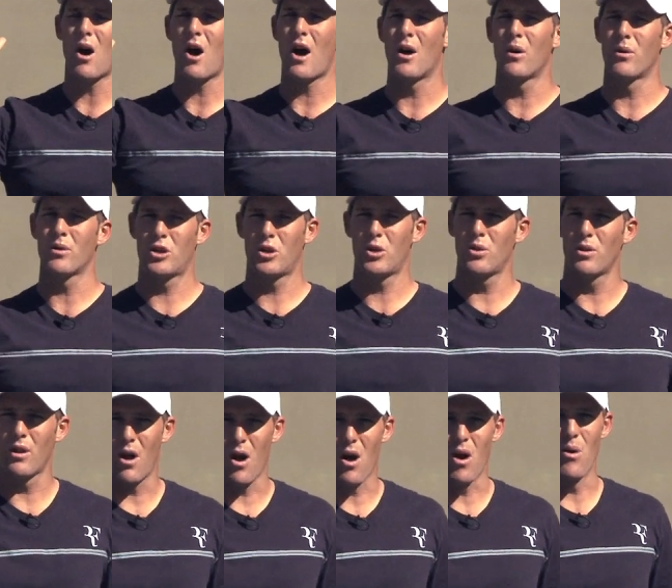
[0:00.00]
high or too
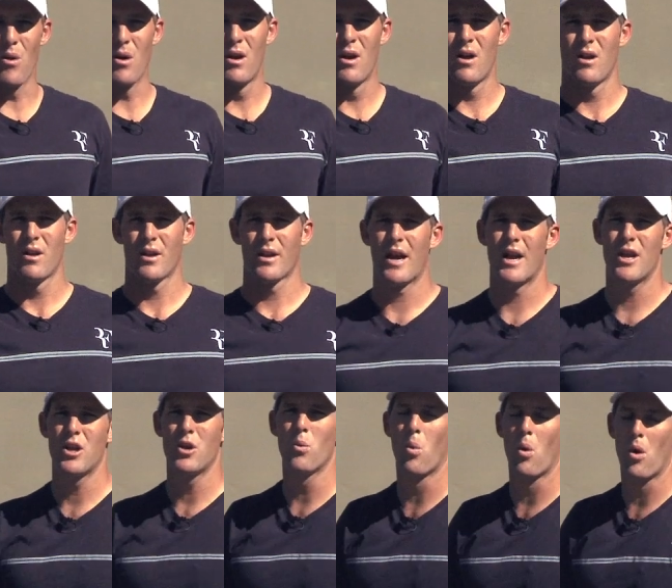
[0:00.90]
low, okay?
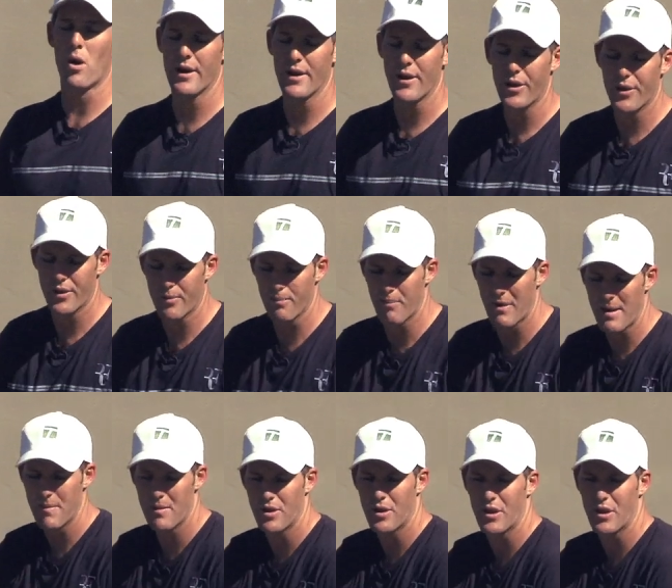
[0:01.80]
You want to maybe